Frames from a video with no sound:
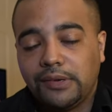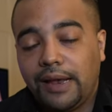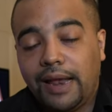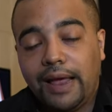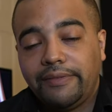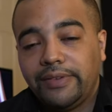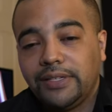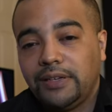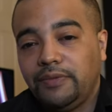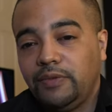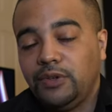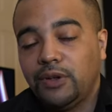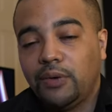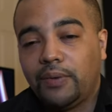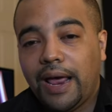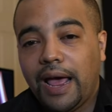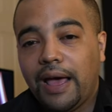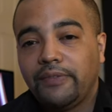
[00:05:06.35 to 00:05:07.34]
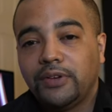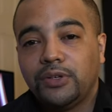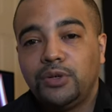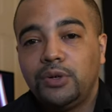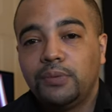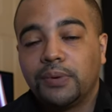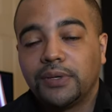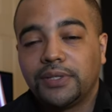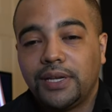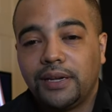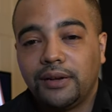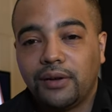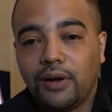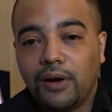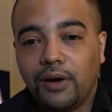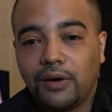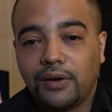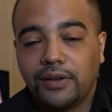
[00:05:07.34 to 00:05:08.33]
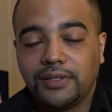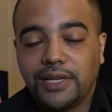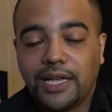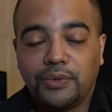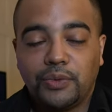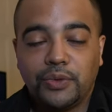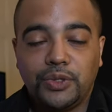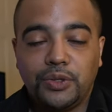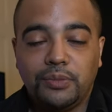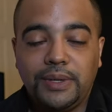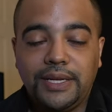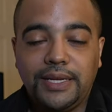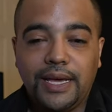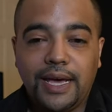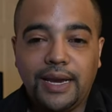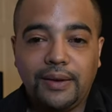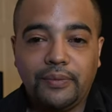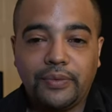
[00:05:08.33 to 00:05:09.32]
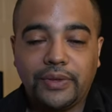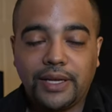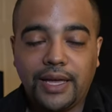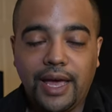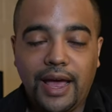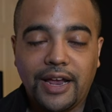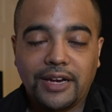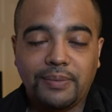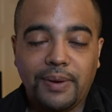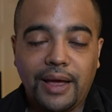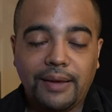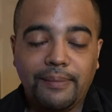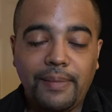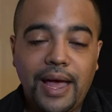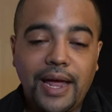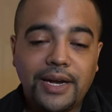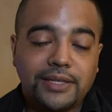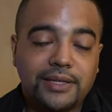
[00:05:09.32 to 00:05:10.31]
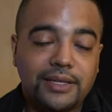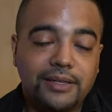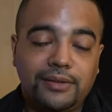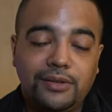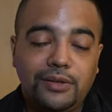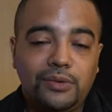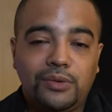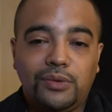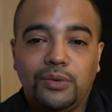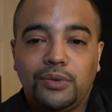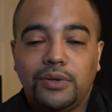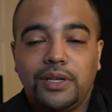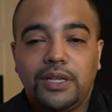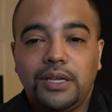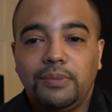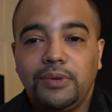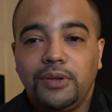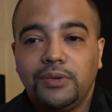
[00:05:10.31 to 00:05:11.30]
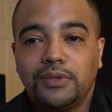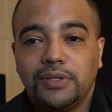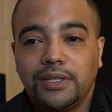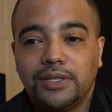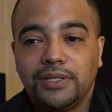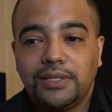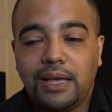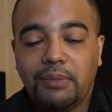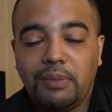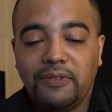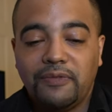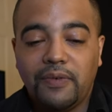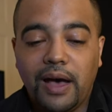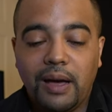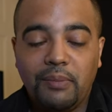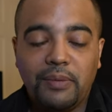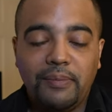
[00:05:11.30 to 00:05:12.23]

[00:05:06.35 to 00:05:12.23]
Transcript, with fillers: Now, obviously, if you don't have a two percent card because that's what you'd be getting with a cash back match, then you, you could keep using this and that'd be fine.